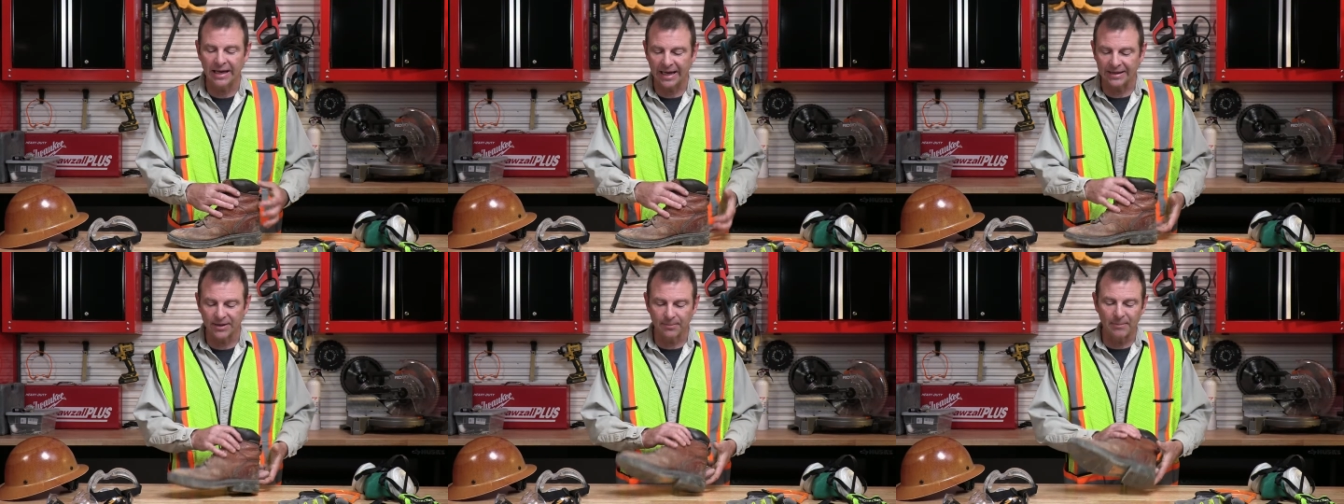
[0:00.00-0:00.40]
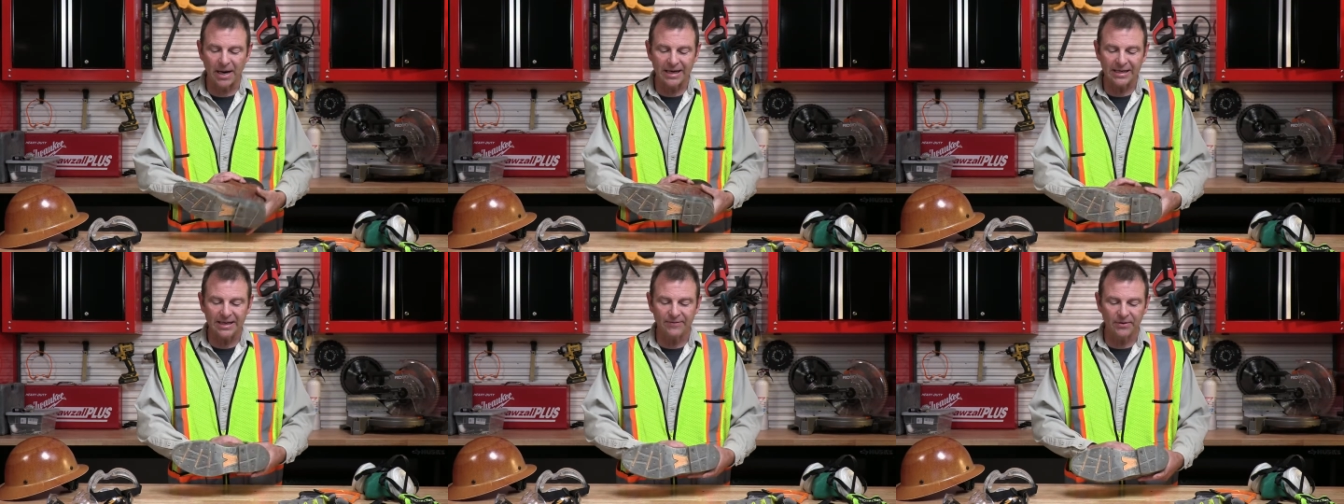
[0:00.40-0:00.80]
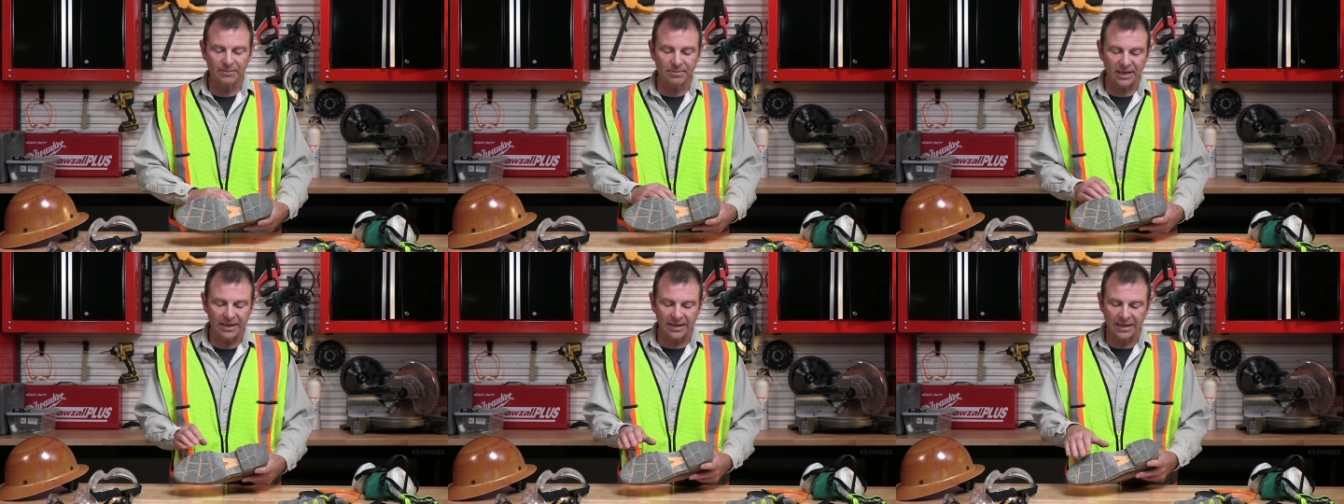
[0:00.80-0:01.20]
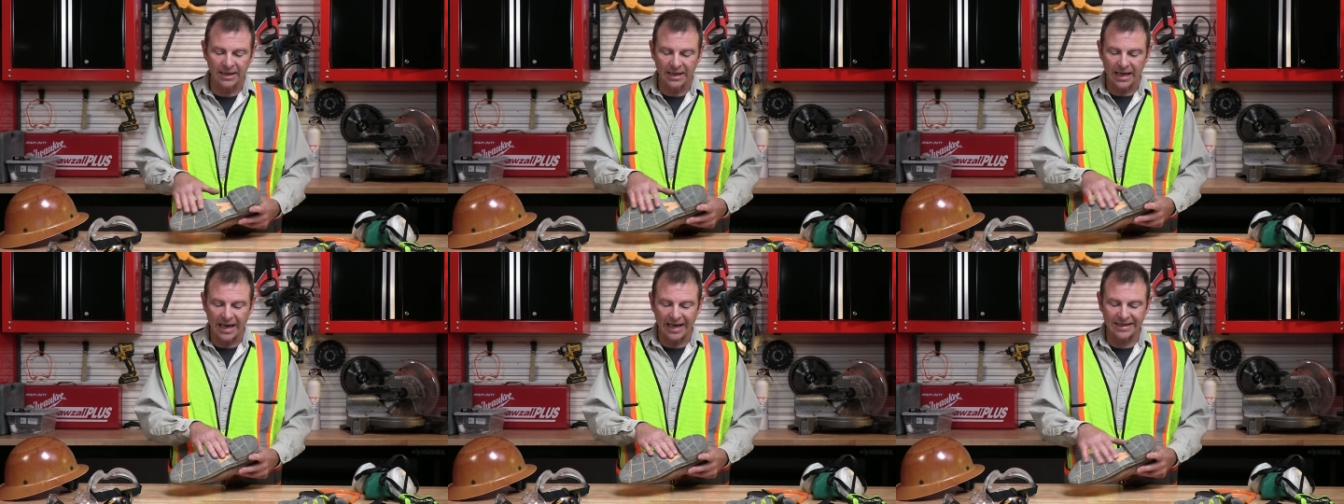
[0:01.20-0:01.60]
and there might even be
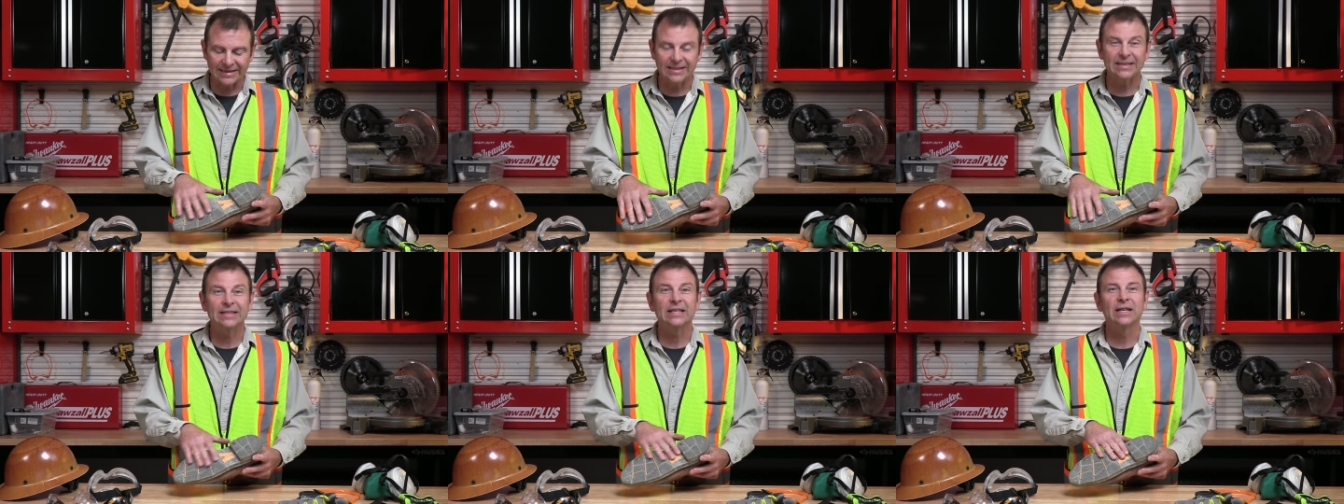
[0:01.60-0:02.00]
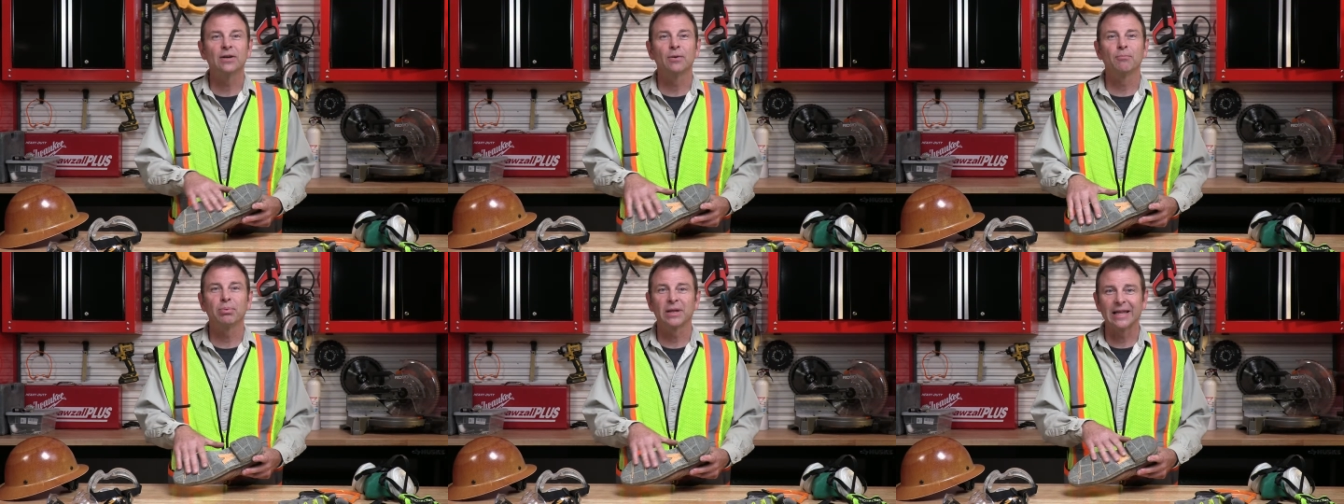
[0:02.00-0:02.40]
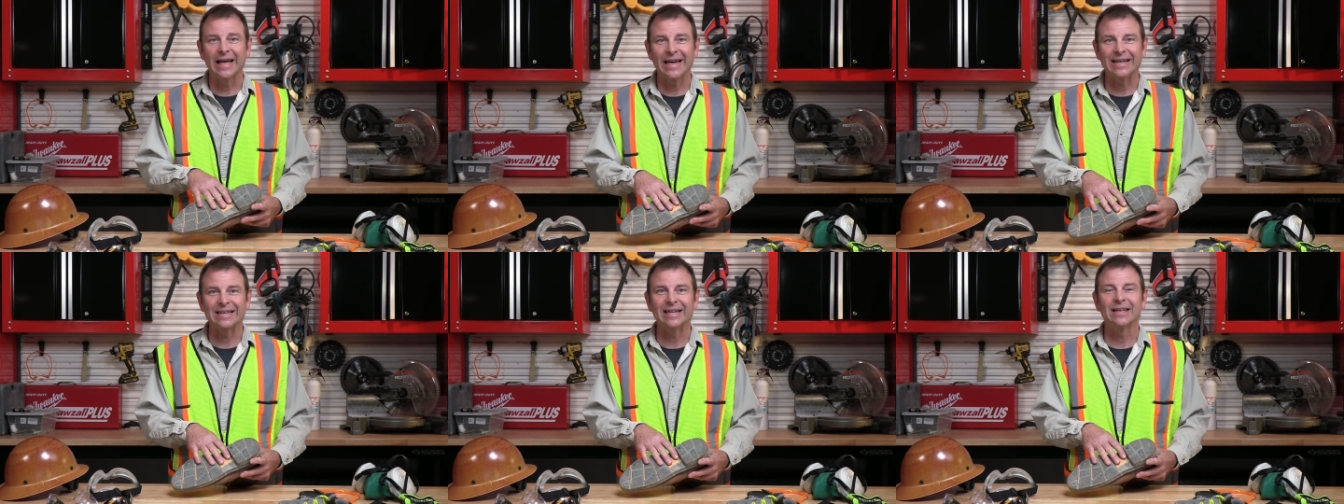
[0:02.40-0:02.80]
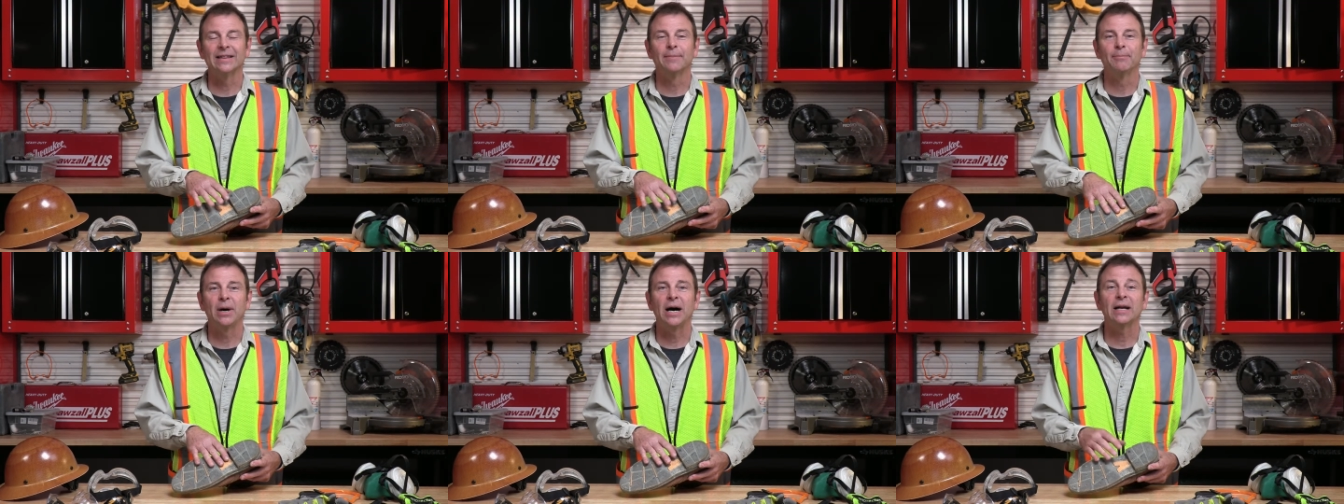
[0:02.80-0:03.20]
a steel plate in
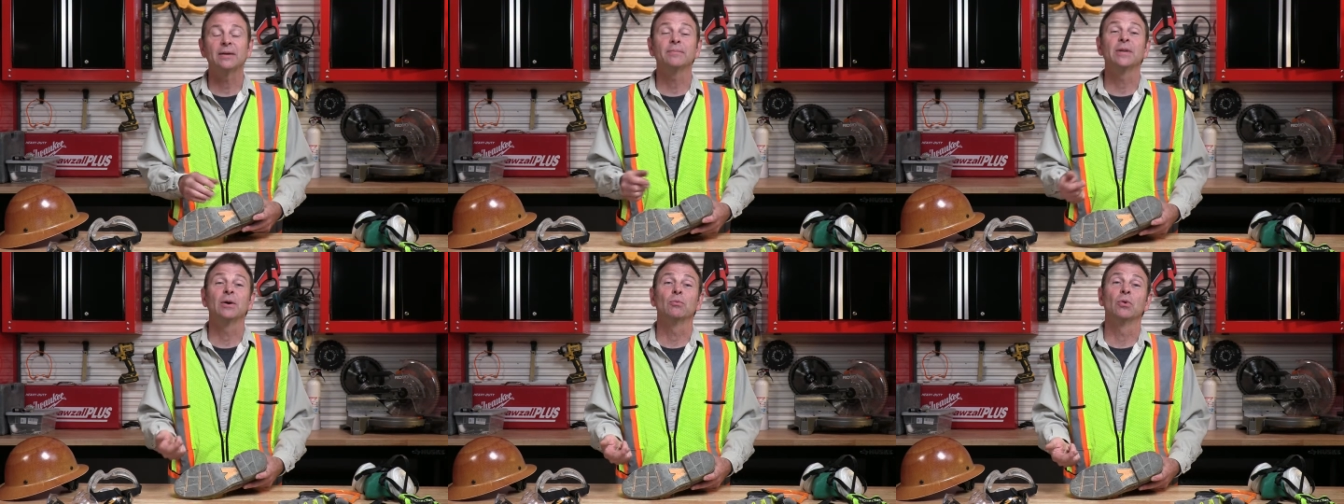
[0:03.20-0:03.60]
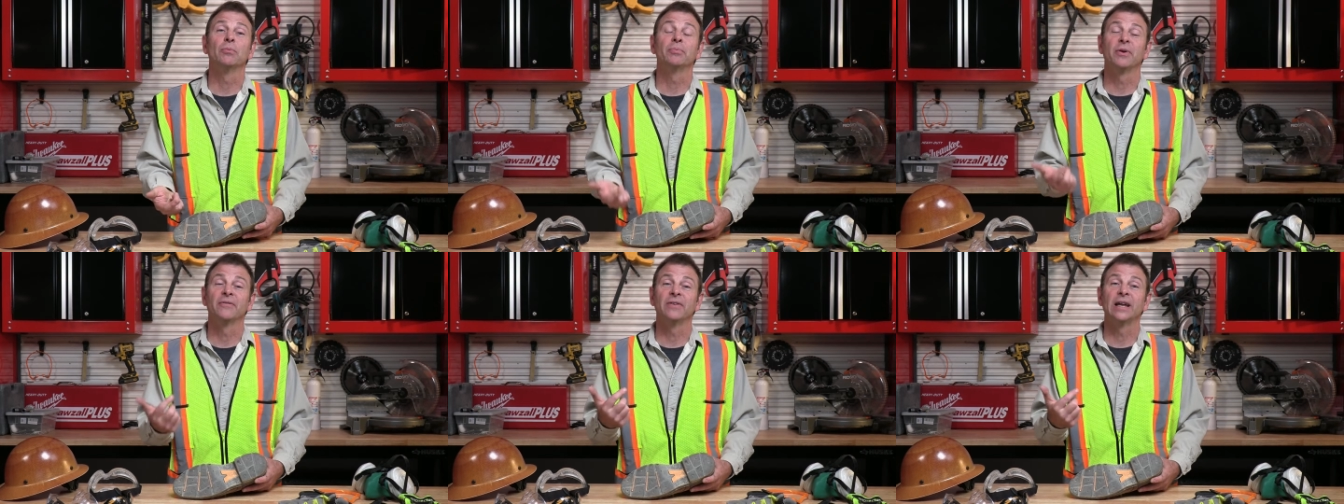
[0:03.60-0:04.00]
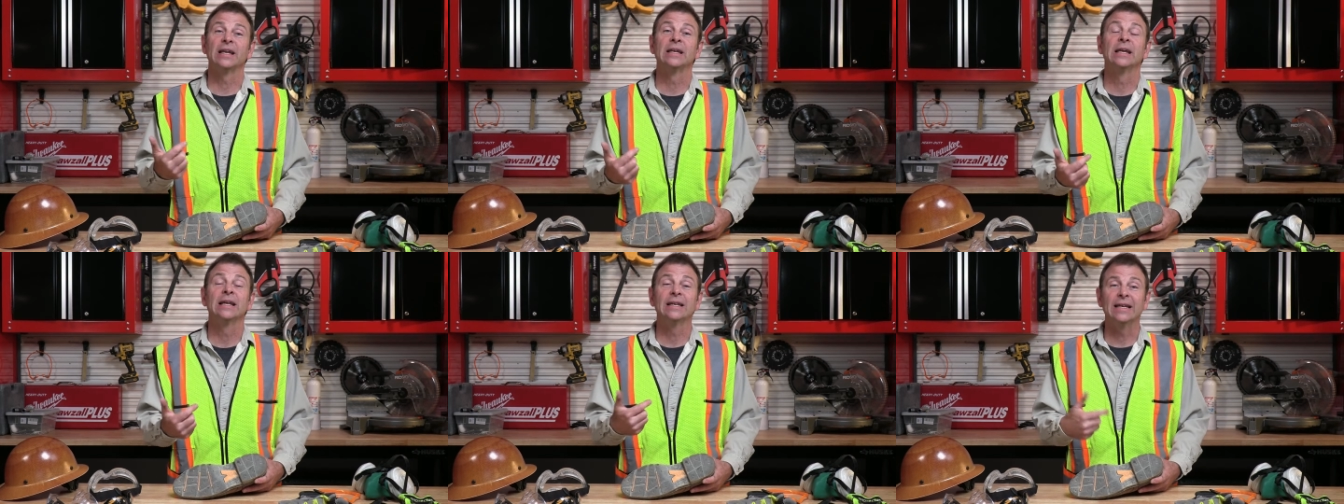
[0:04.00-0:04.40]
the bottom that will prevent